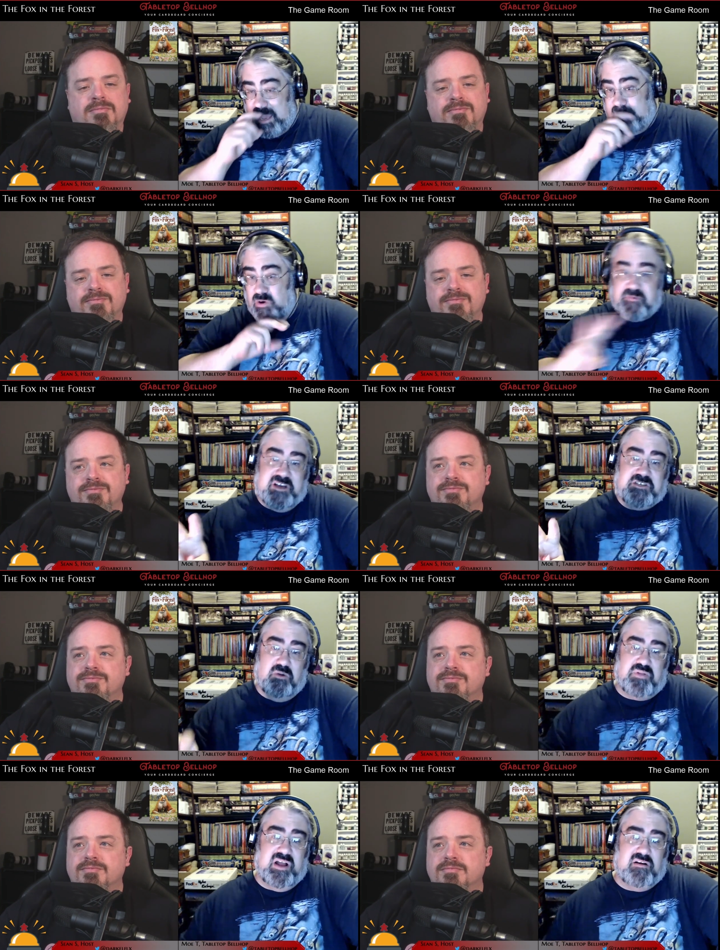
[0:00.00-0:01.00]
Speaker 1: It only plays
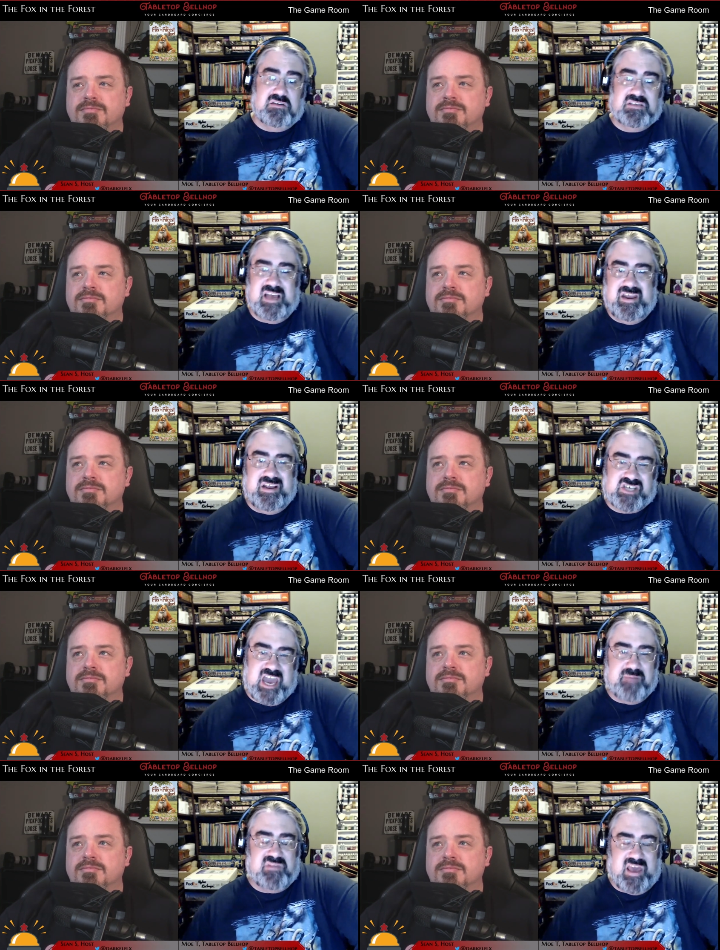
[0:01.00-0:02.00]
two players, and each
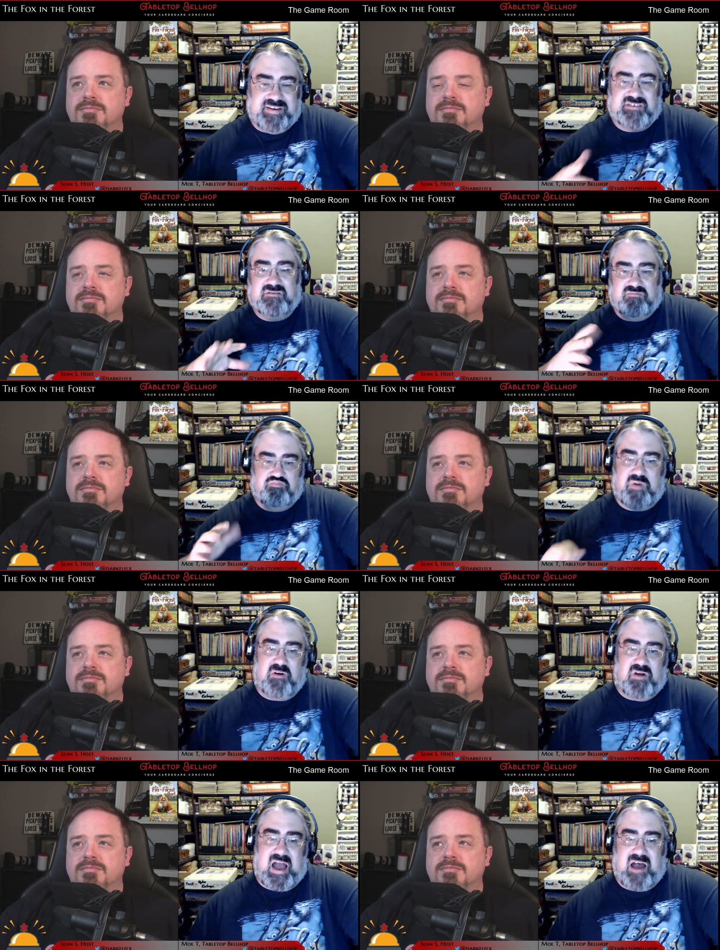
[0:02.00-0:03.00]
game takes
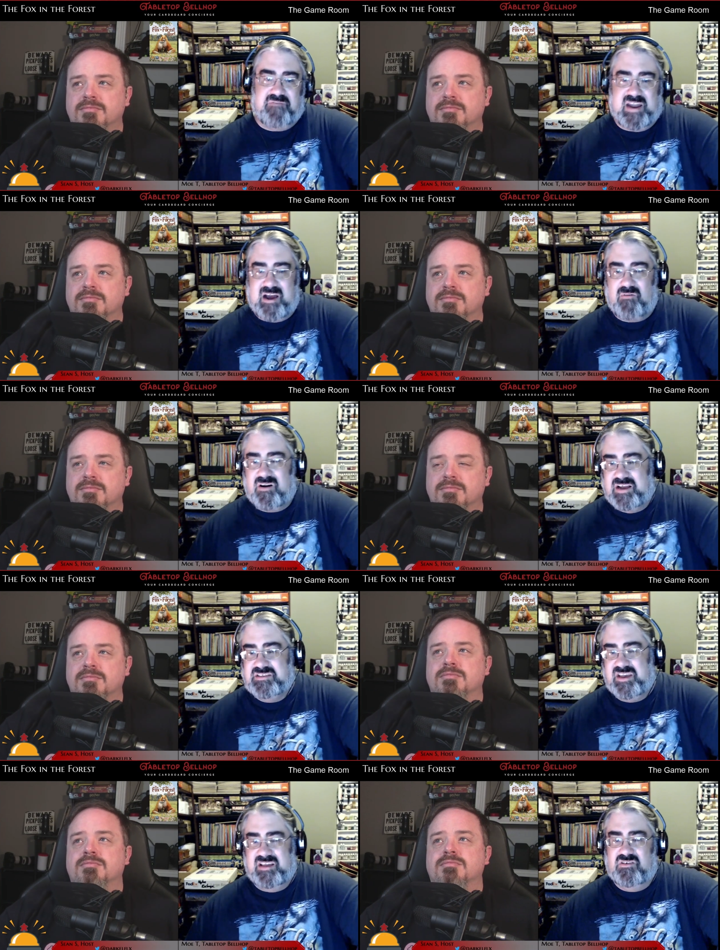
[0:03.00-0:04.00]
about half an hour,
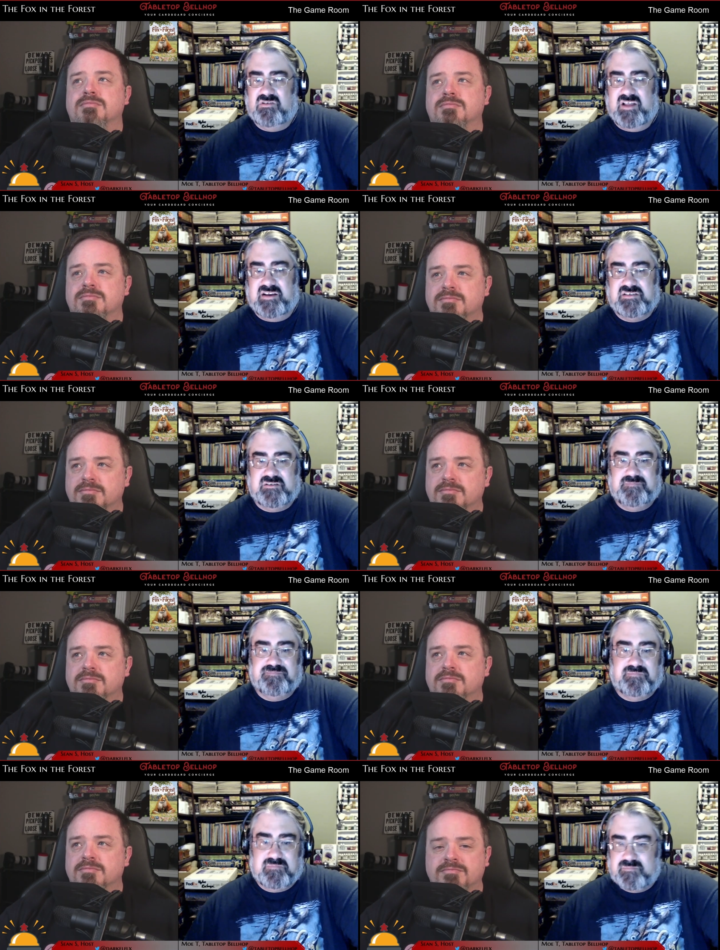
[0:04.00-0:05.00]
I'd say a little less.
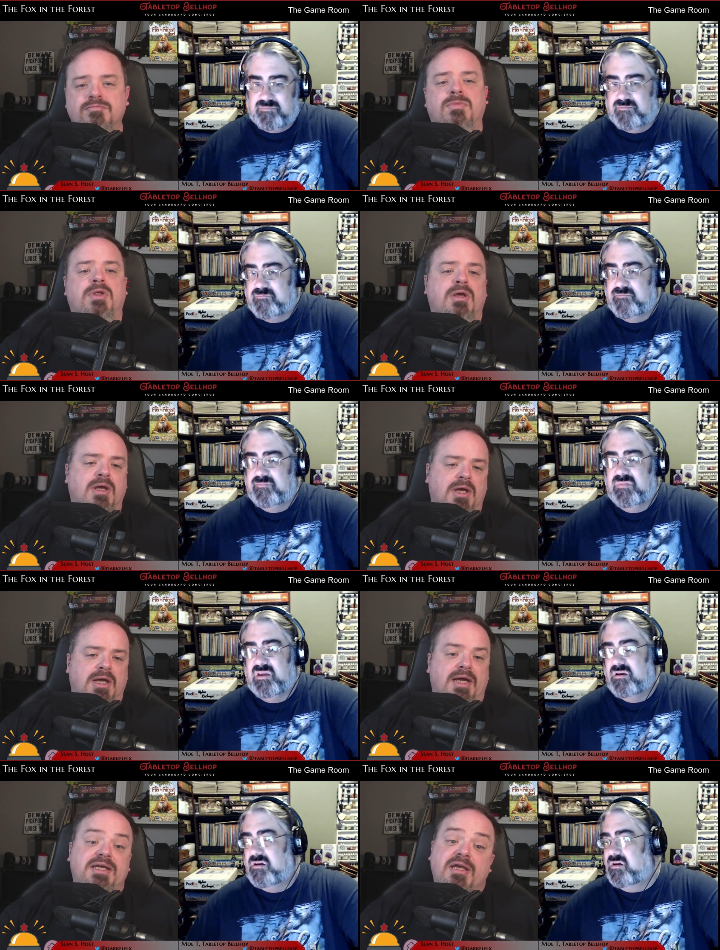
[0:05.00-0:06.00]

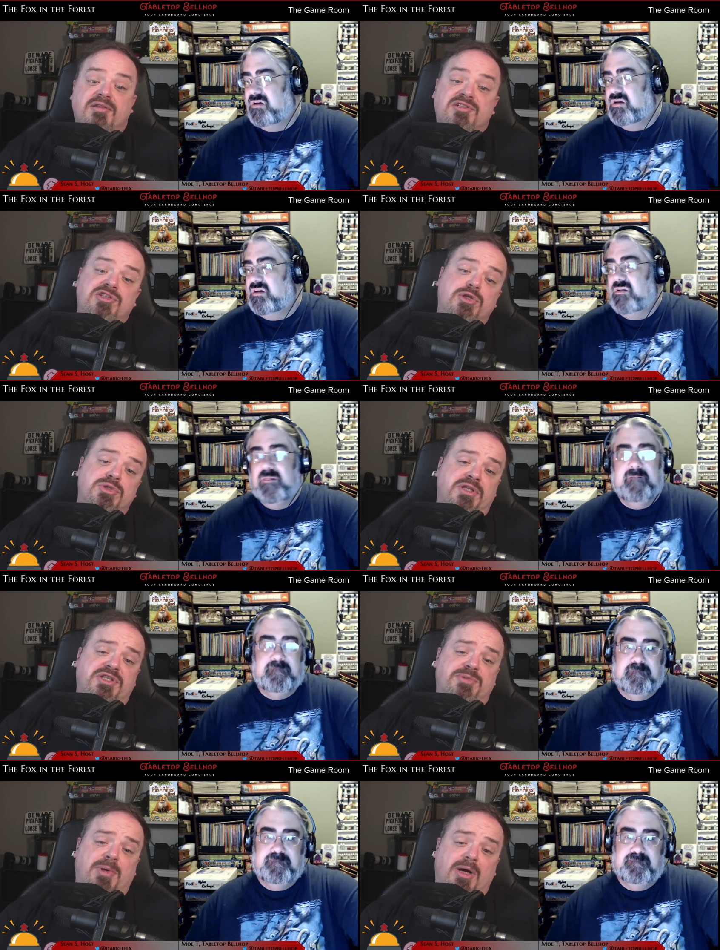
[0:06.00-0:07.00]
Speaker 2: Again, this is usually
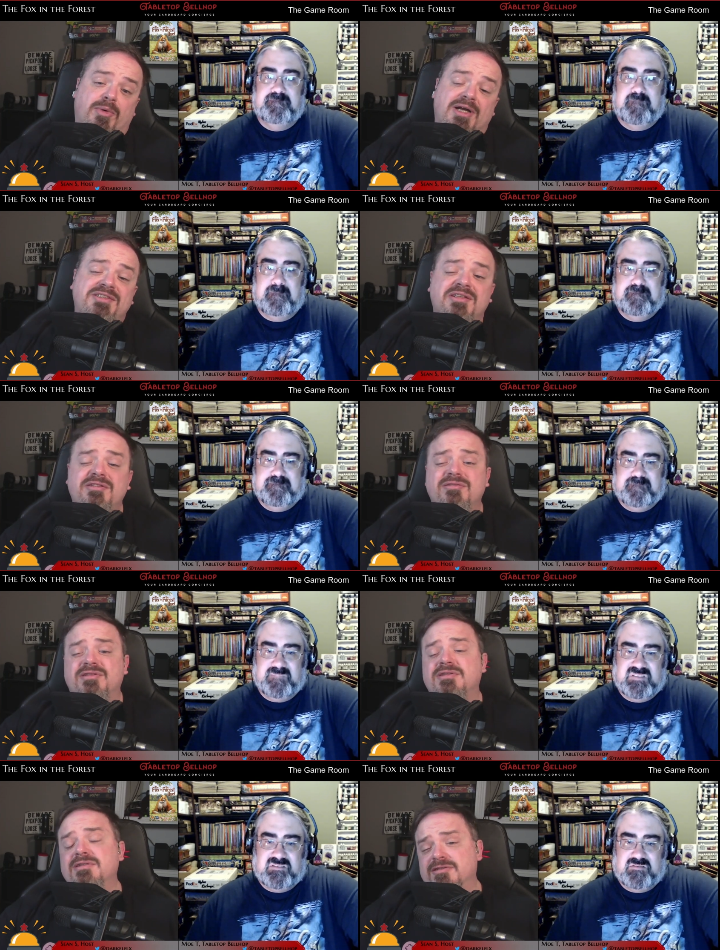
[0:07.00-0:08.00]
the spot where I send you
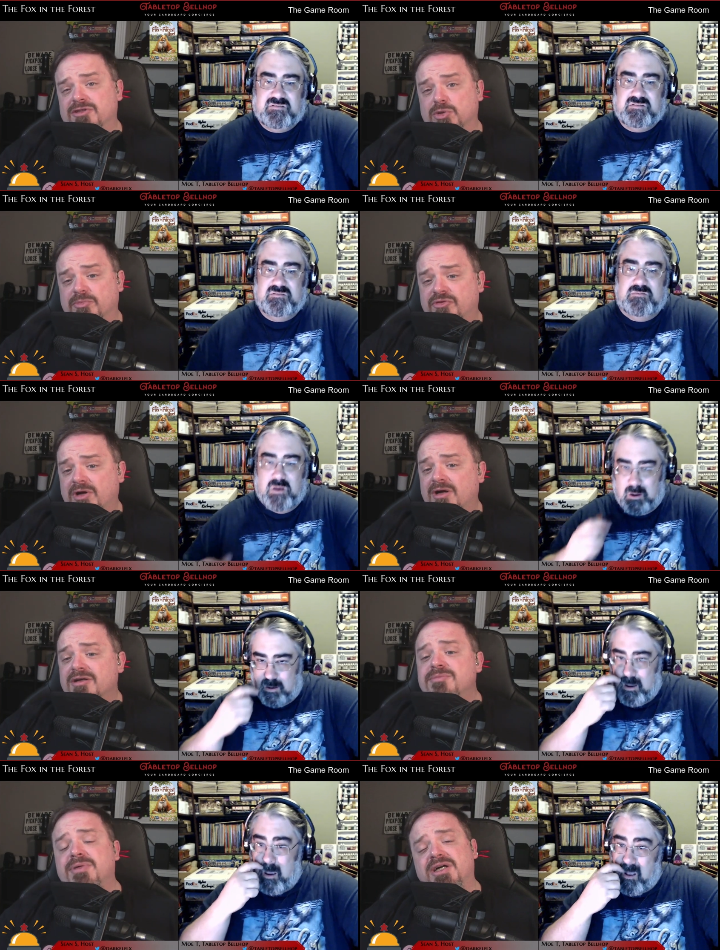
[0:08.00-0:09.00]
to YouTube for our
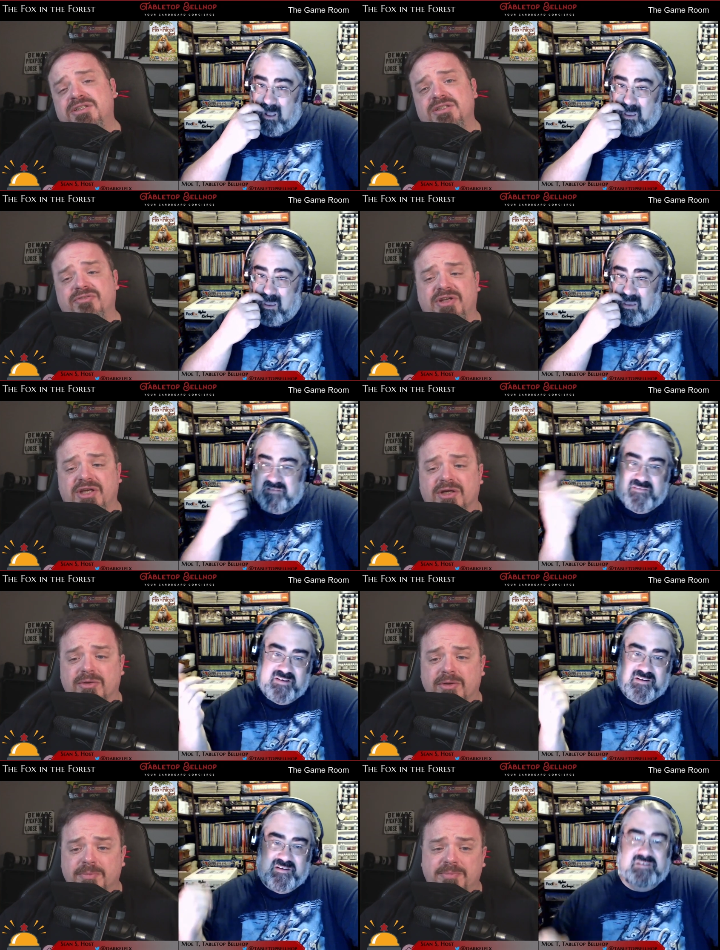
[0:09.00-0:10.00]
unboxing
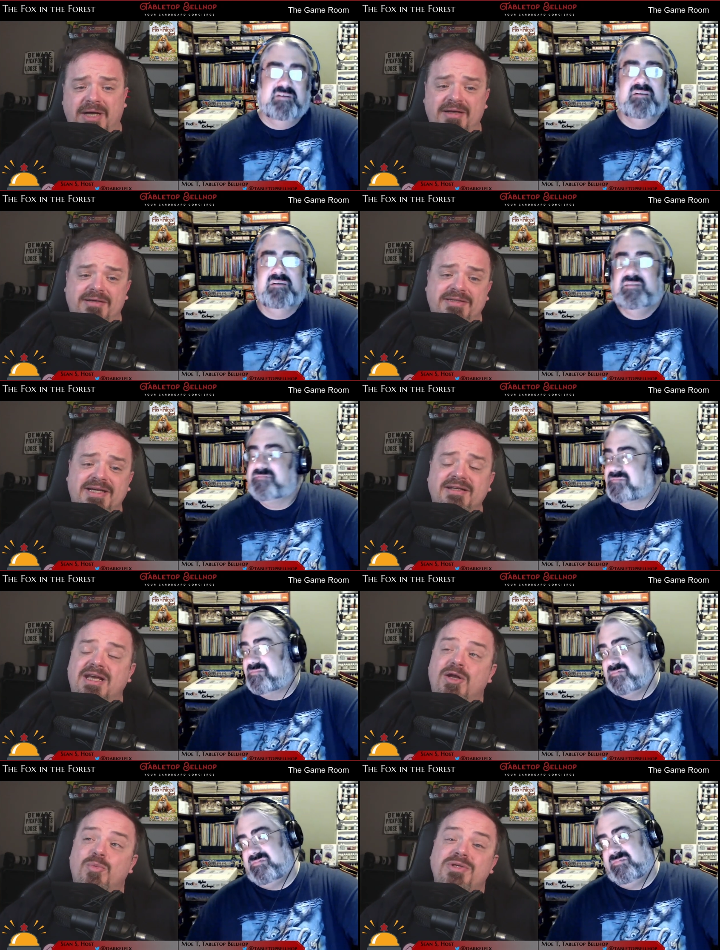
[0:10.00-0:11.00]
video, but yet
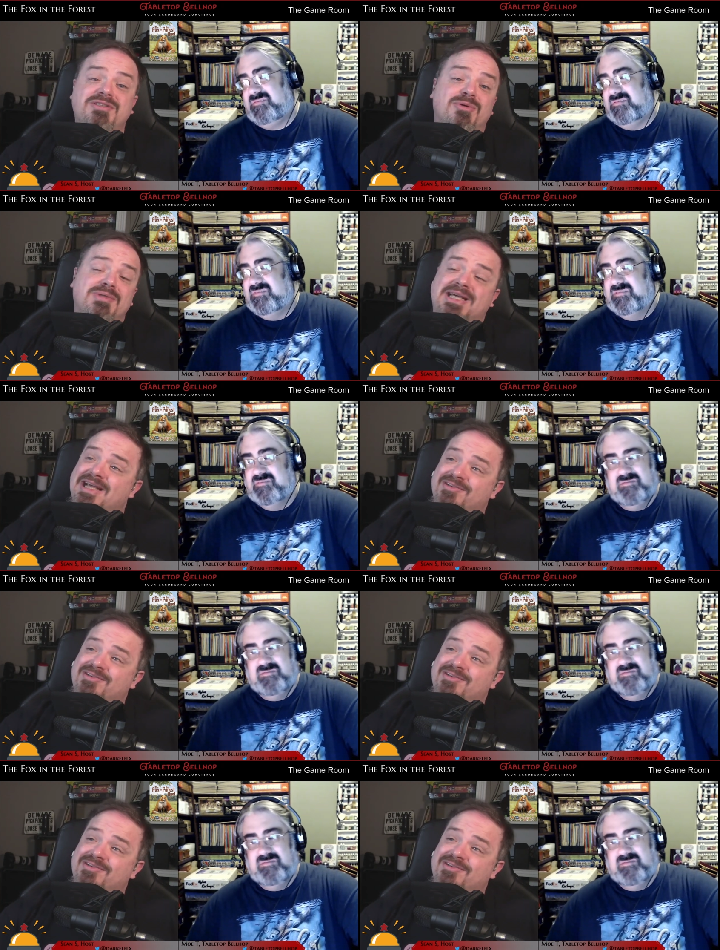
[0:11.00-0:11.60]
again, we don't